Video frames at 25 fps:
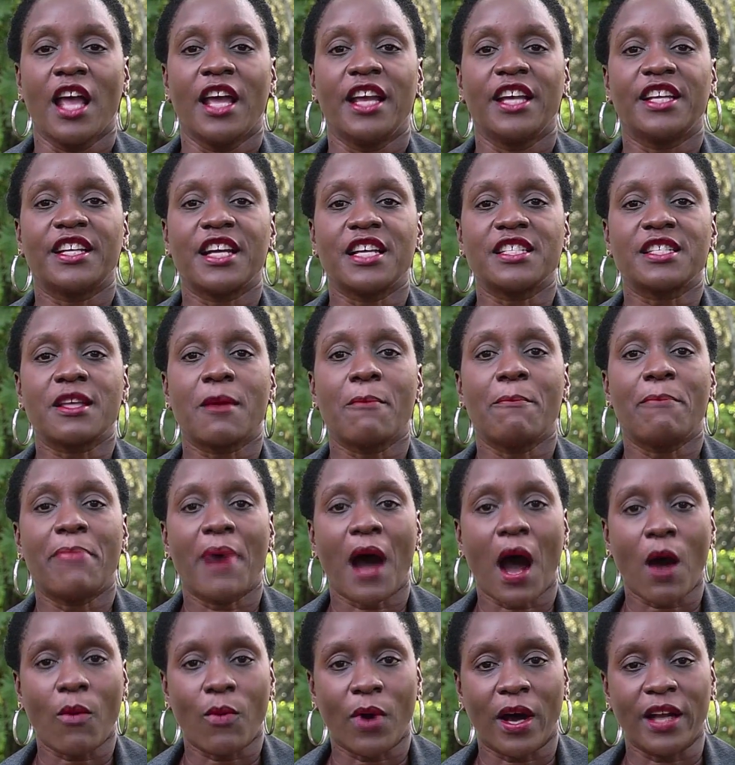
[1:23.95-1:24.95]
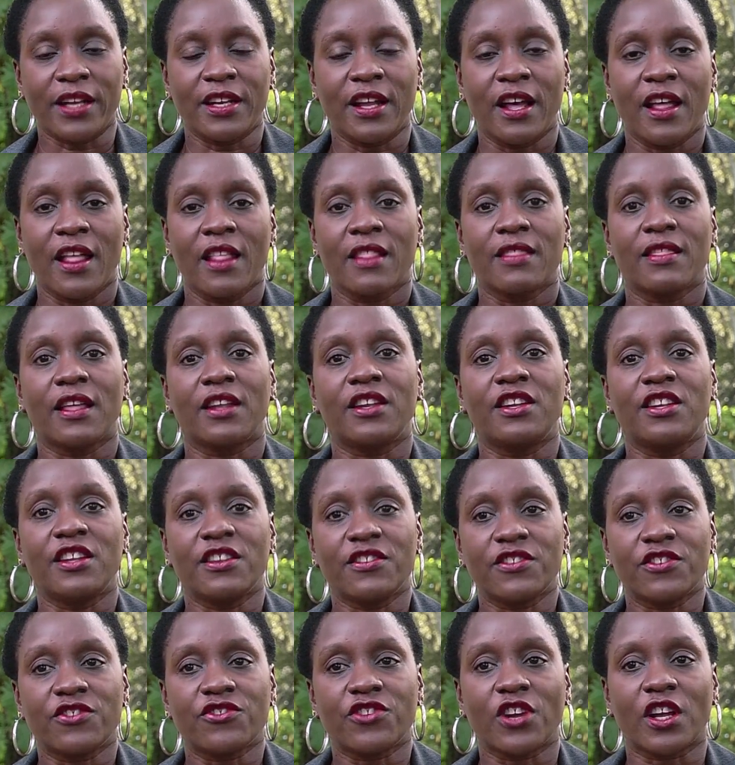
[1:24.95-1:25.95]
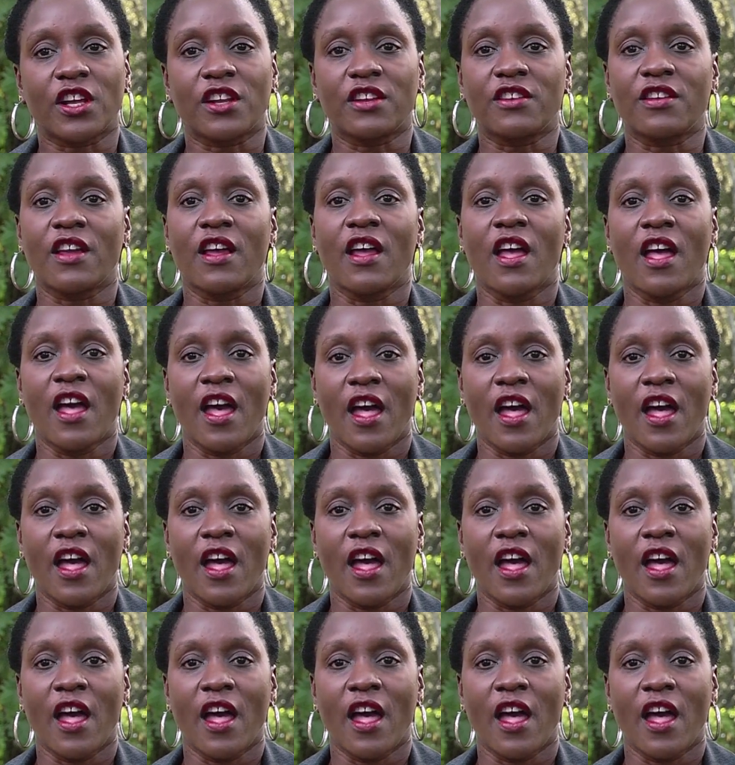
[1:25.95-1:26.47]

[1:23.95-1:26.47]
It has empowered the district